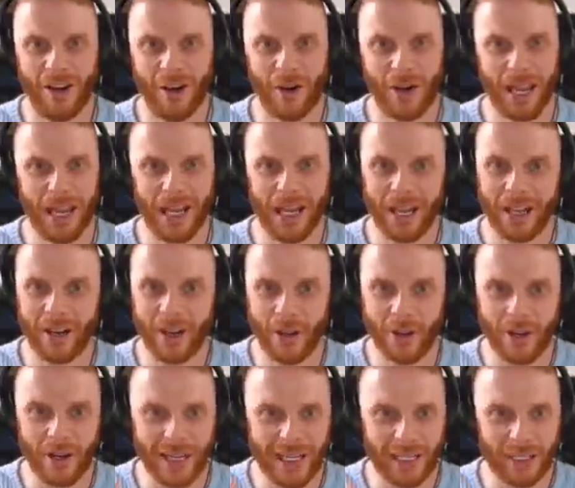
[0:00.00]
Okay,
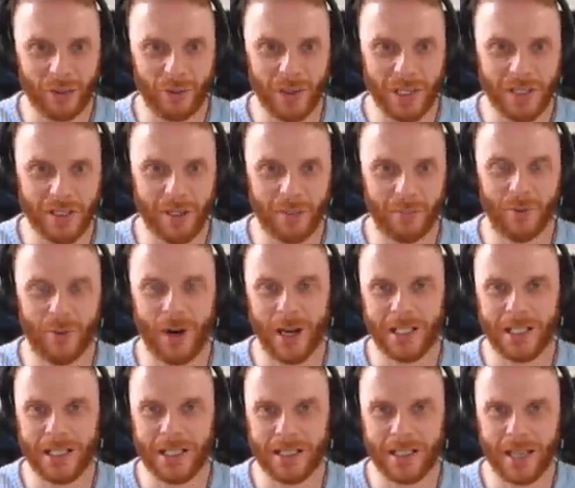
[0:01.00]
another increase your
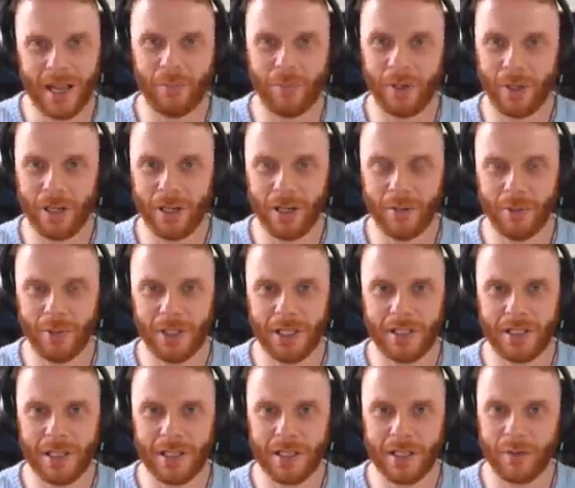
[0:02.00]
prices template here, but
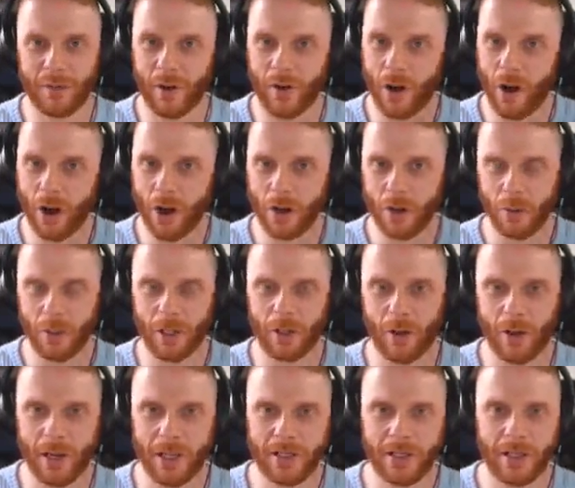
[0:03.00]
this isn't for ongoing
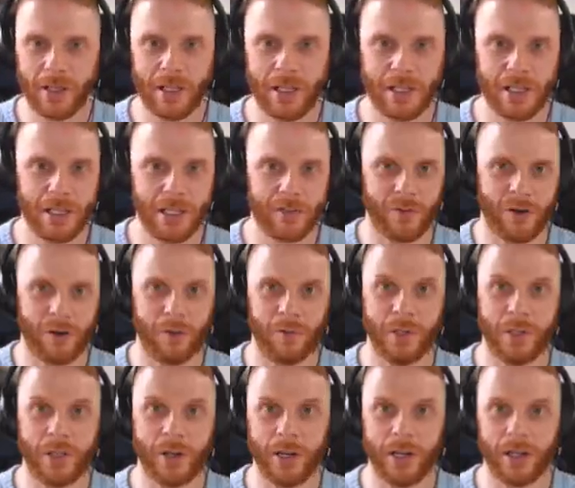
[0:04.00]
clients. This is for
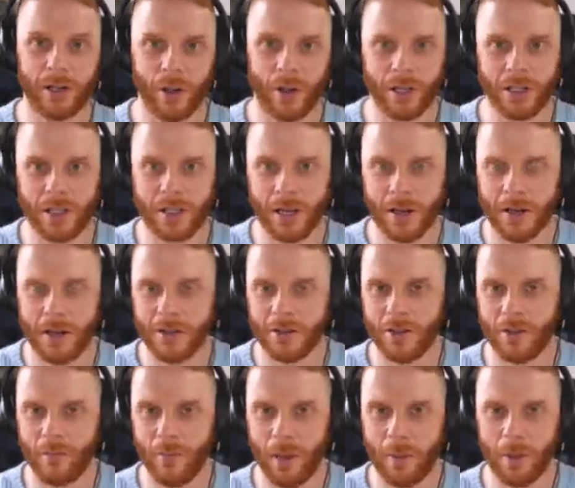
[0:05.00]
returning clients.
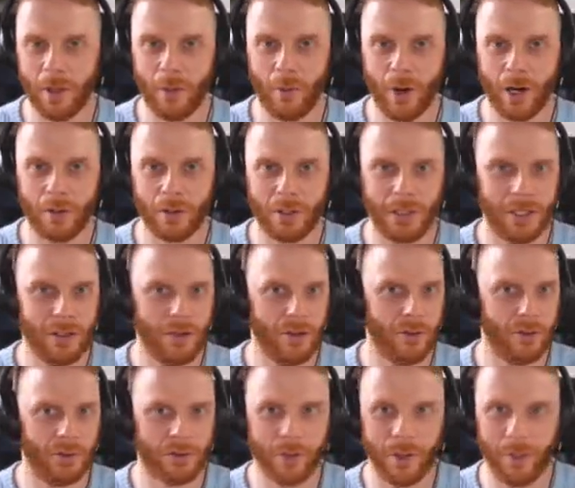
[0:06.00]
So maybe they worked with
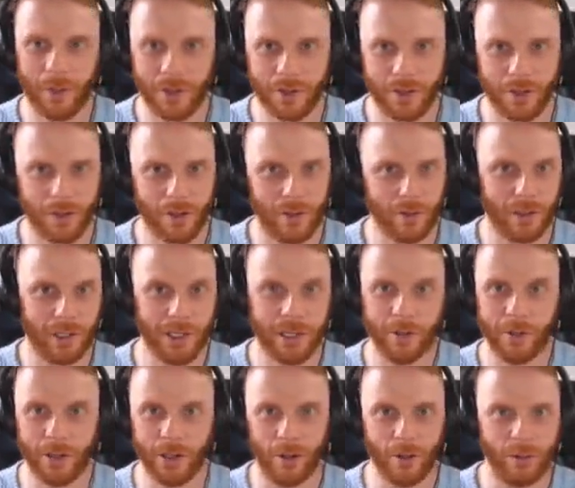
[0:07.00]
you 3 months ago, a
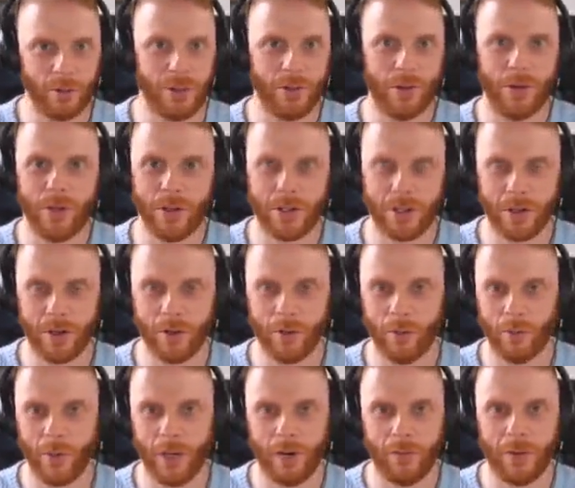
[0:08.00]
year ago, 2 years
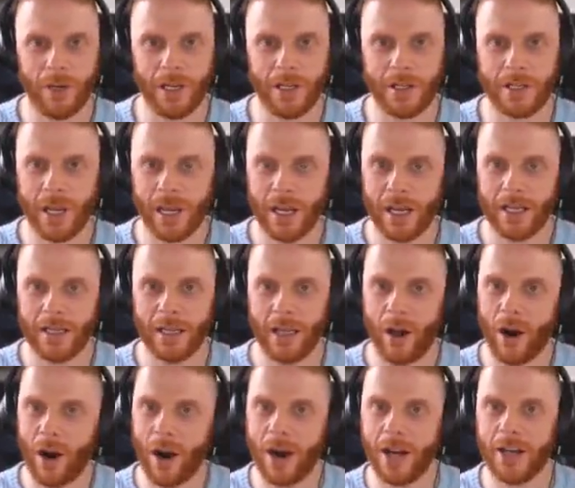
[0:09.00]
ago, whatever it is. They
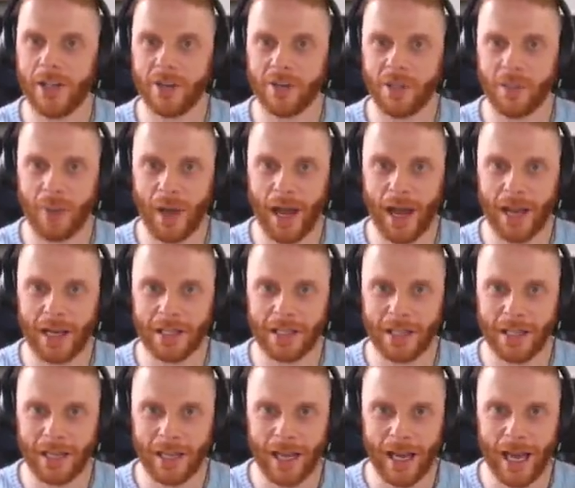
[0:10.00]
hired you in the
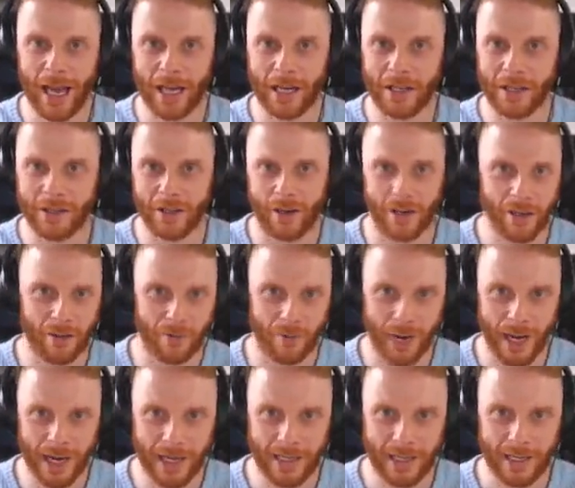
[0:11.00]
past at a certain
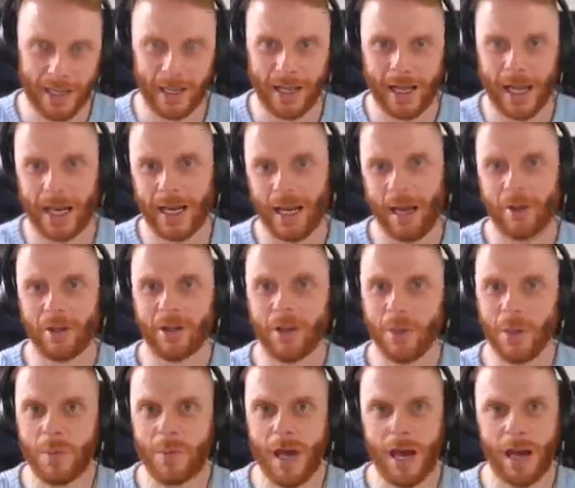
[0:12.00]
rate, and now they're
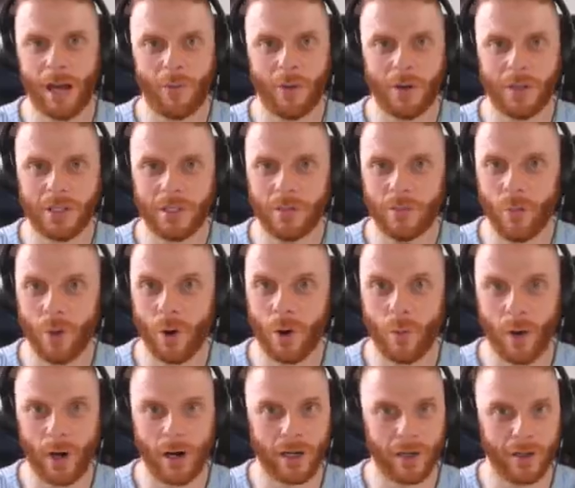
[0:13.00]
coming back wanting more
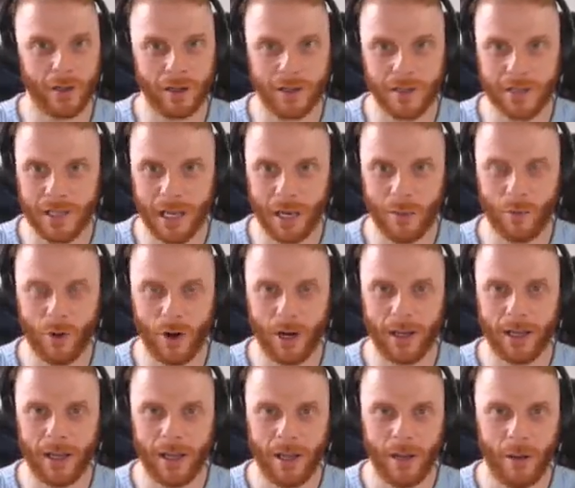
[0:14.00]
work or the same
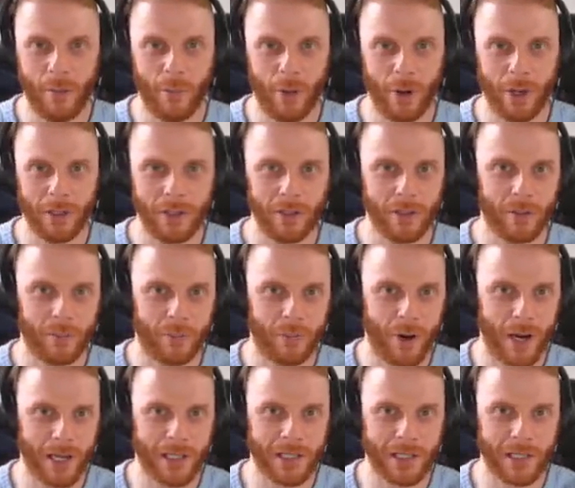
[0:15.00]
work, but your
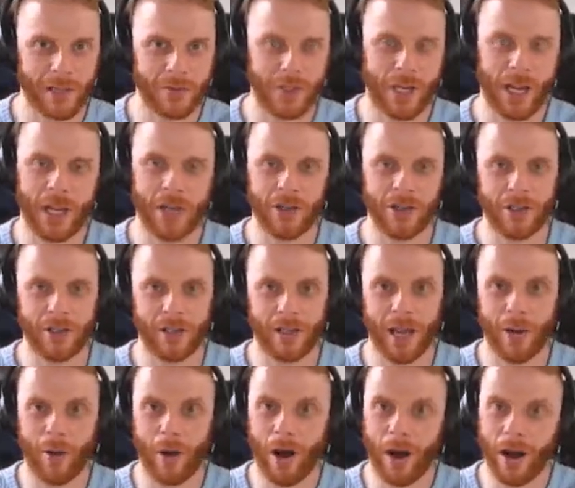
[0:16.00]
prices have changed, they're
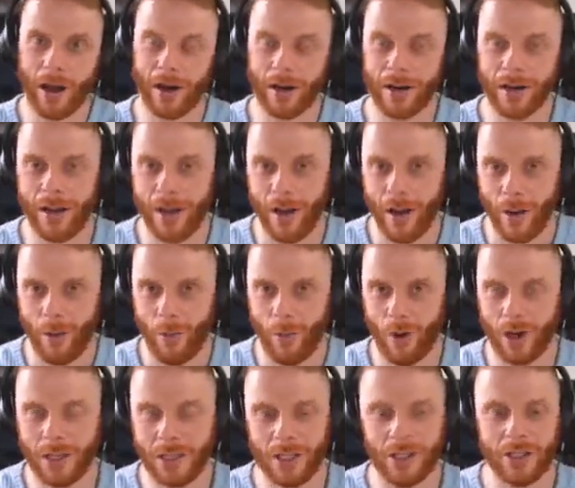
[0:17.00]
now higher.
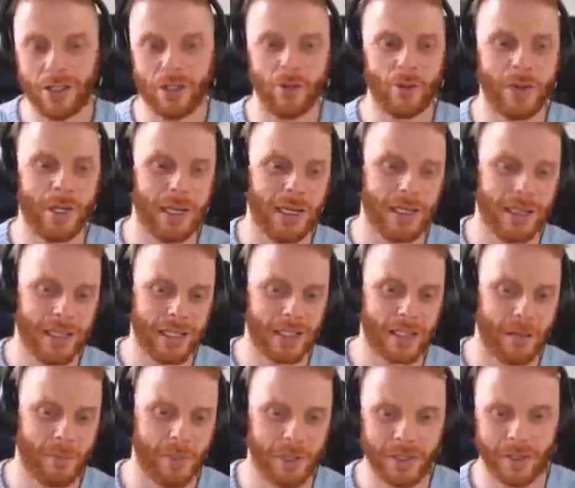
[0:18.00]
What do? This
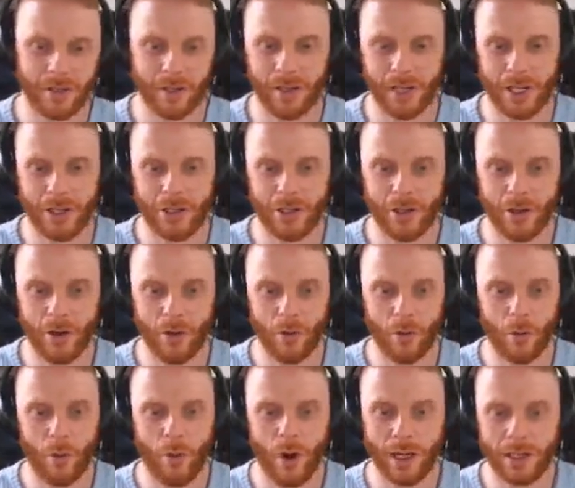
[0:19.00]
template's going to let you know
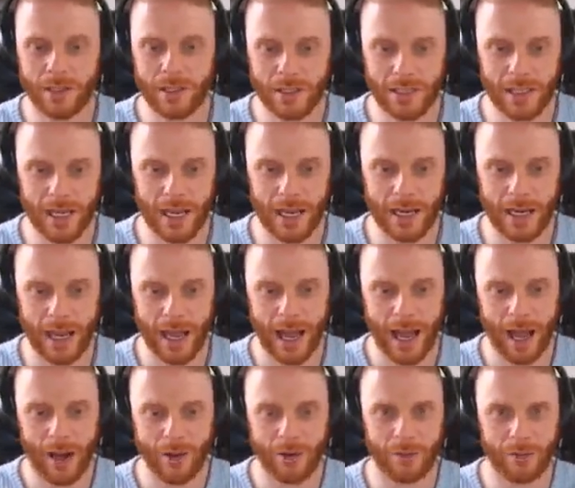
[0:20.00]
what to say,
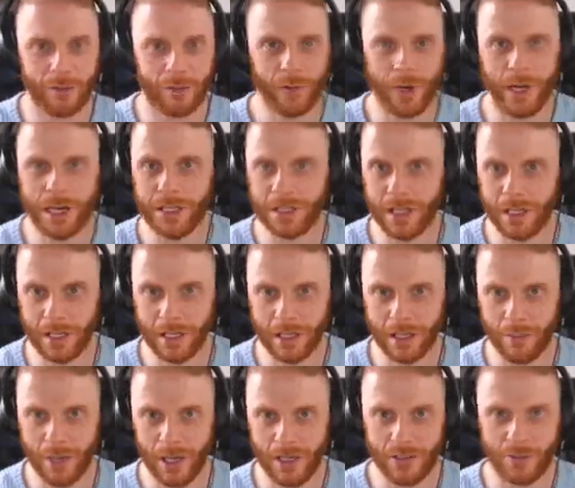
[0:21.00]
how to phrase it in
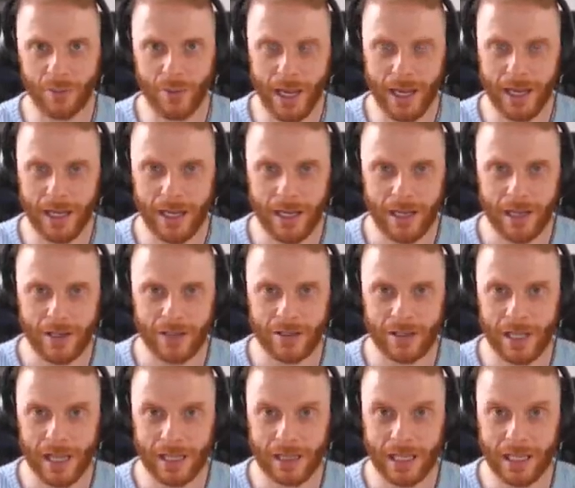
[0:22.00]
the best way
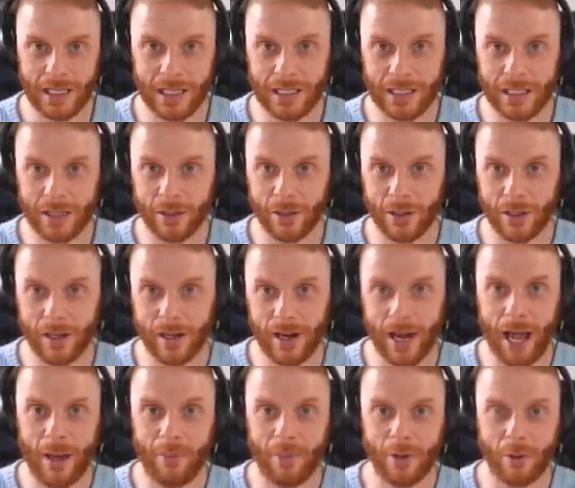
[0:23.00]
so that they still are
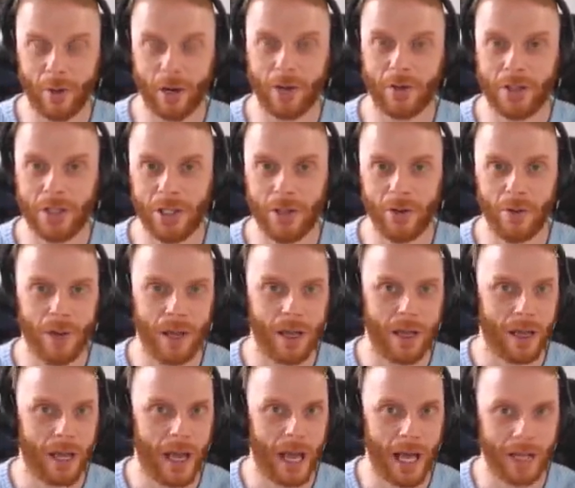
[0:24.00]
happy to work with you
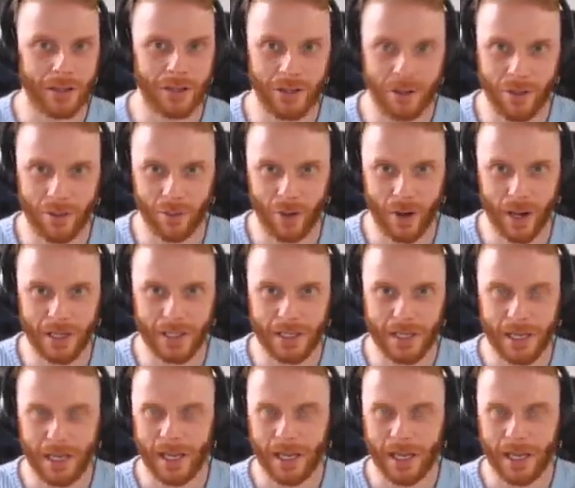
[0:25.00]
at your new price